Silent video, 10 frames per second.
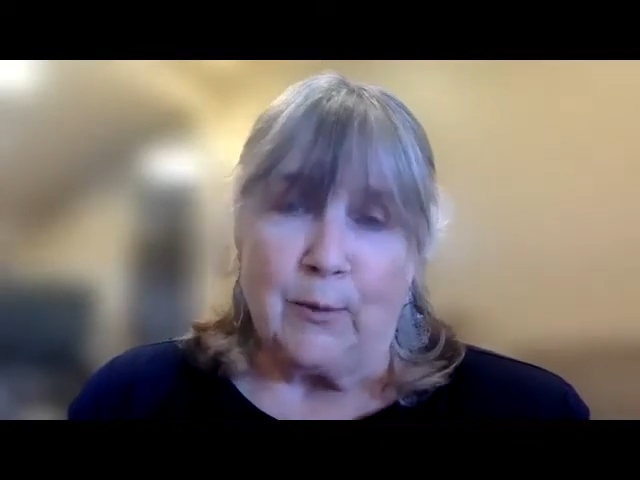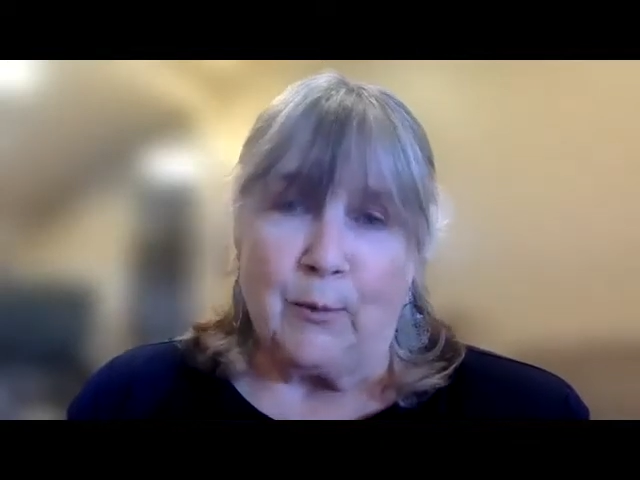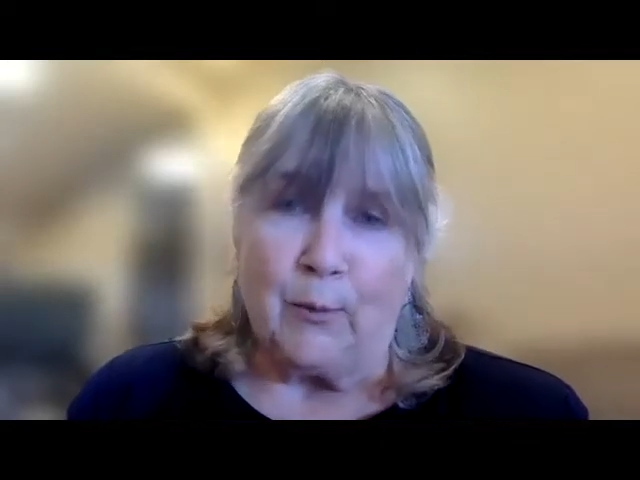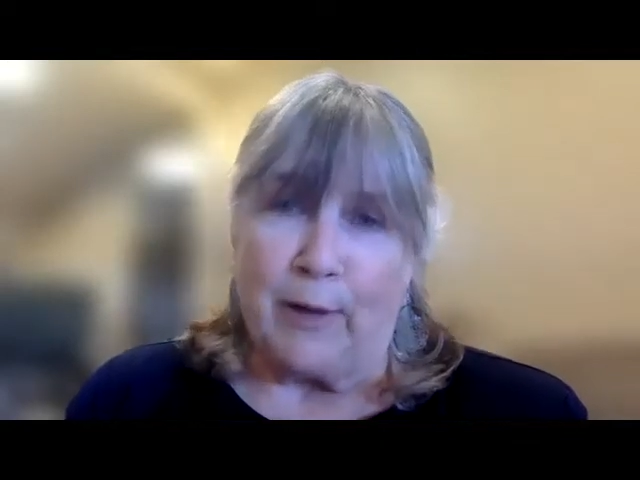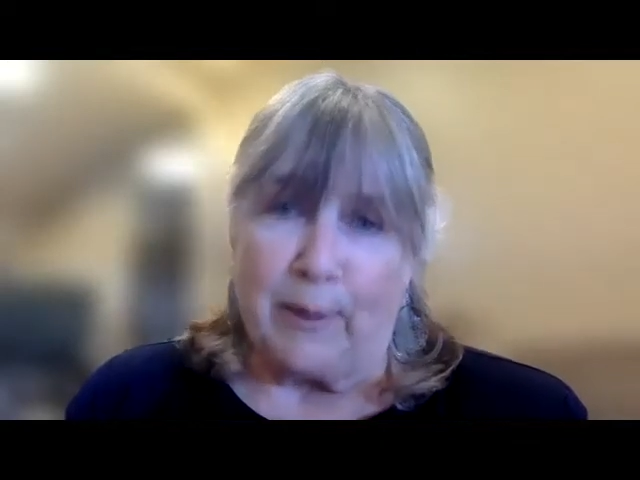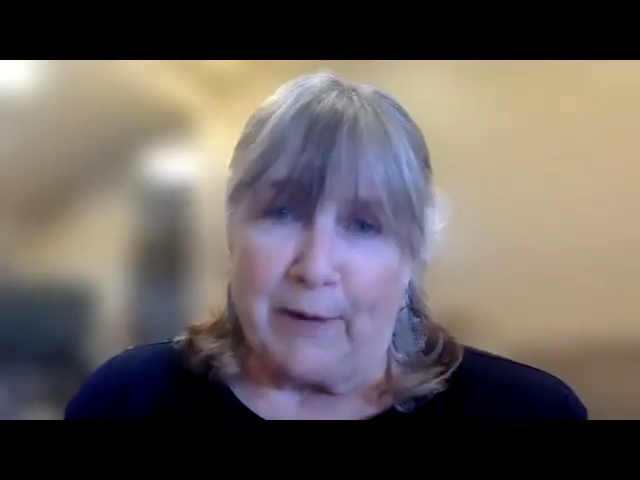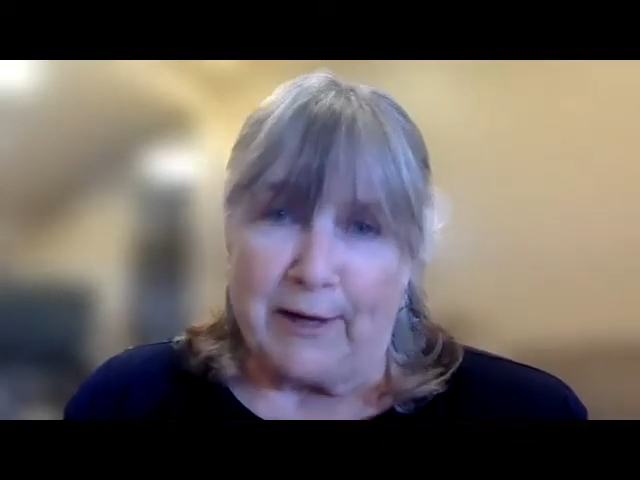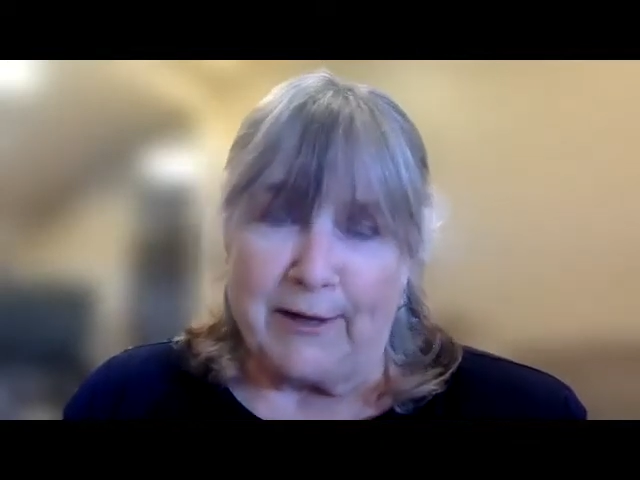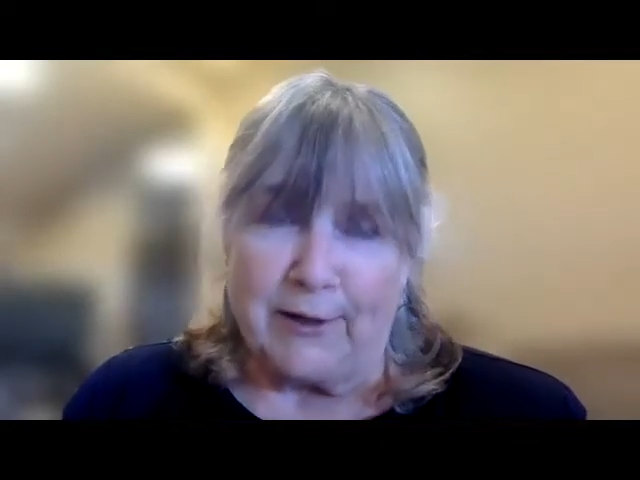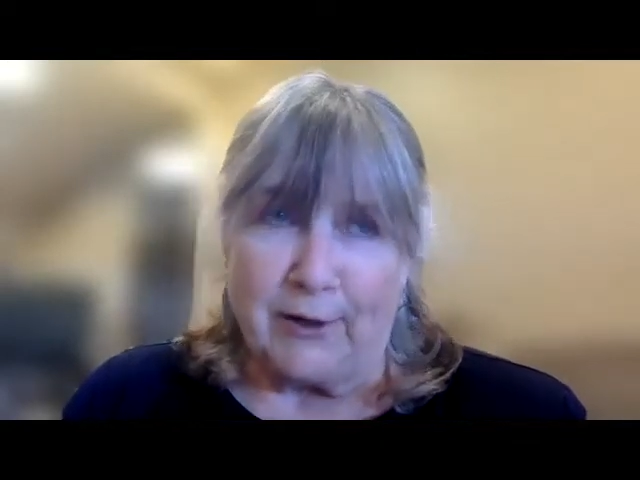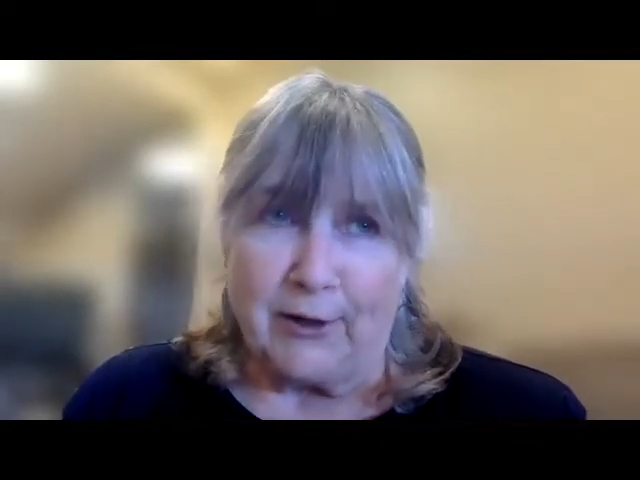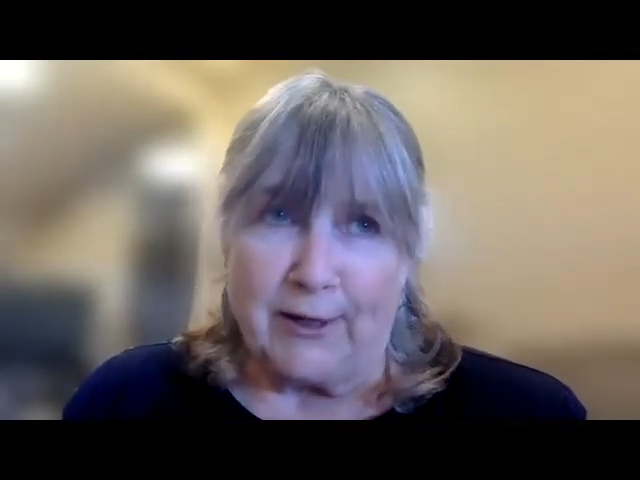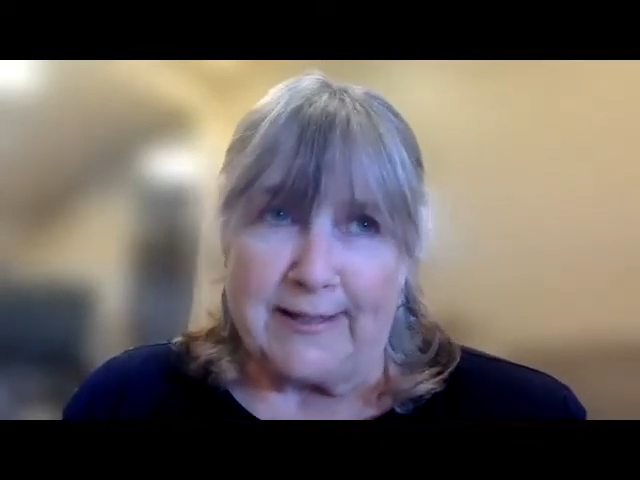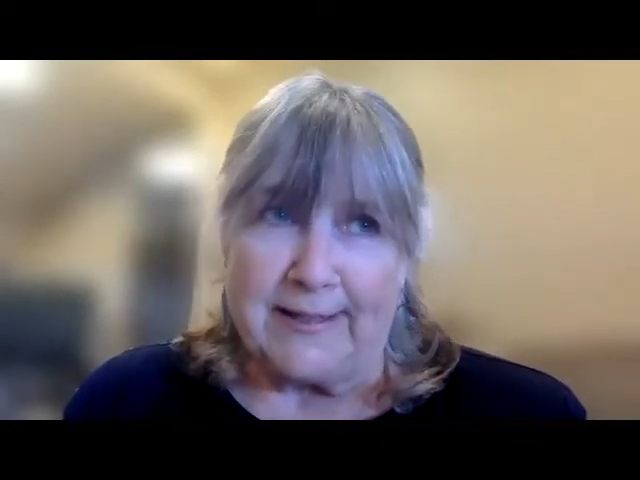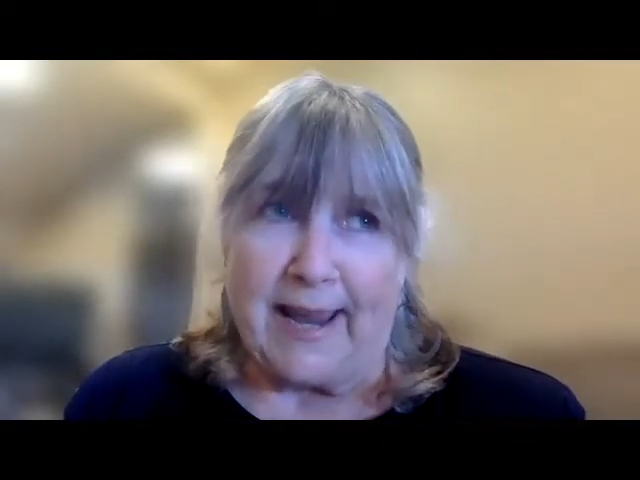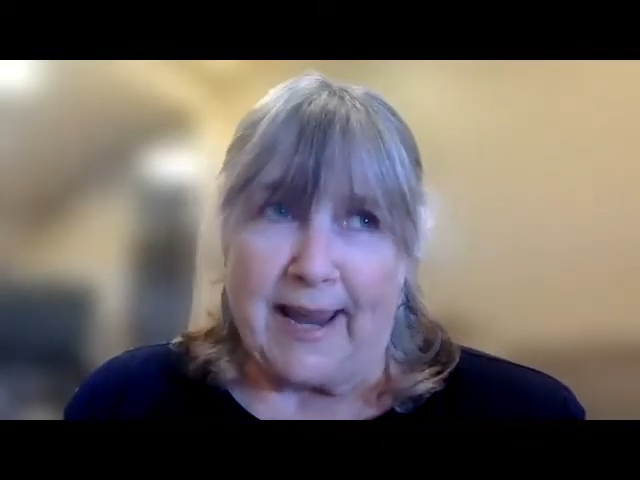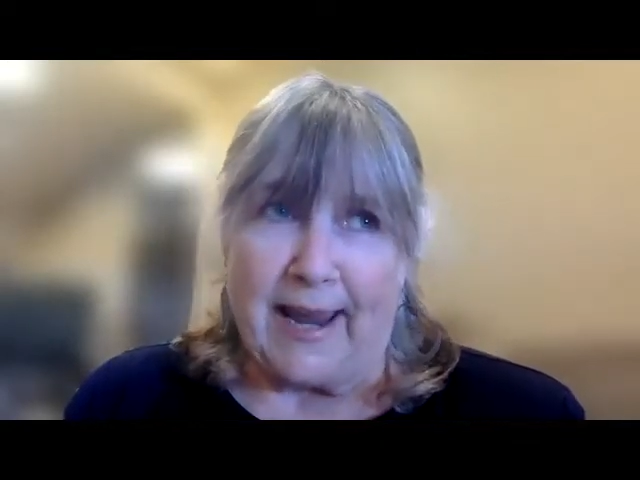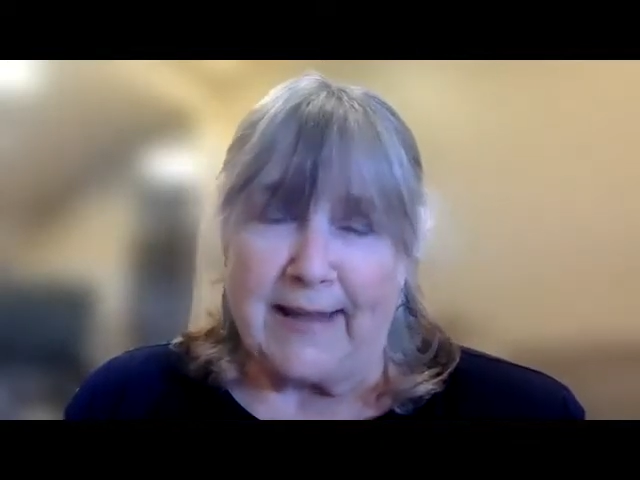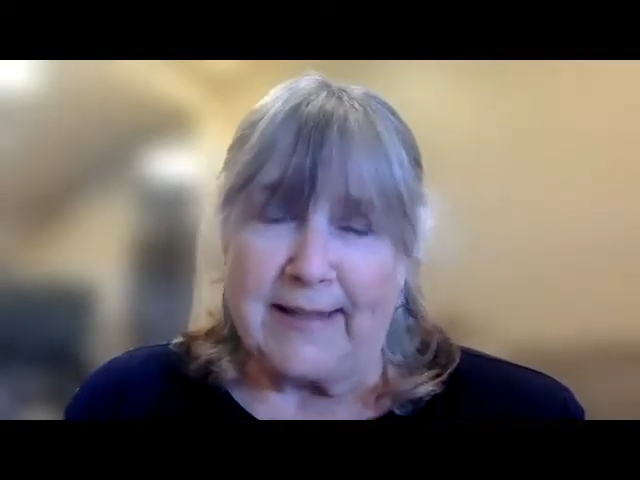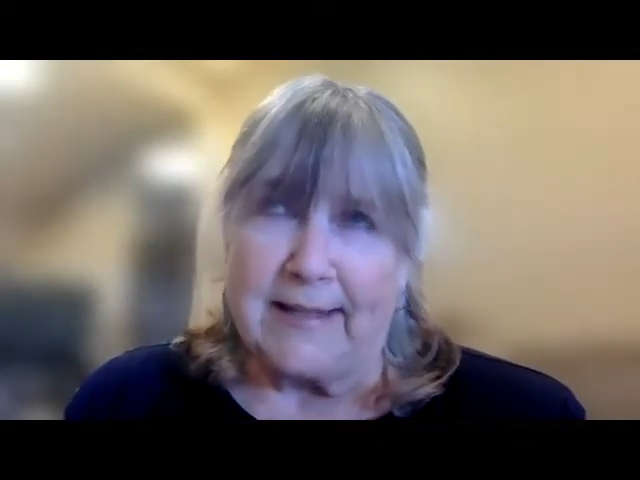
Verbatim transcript: Wait a minute, you're going to say,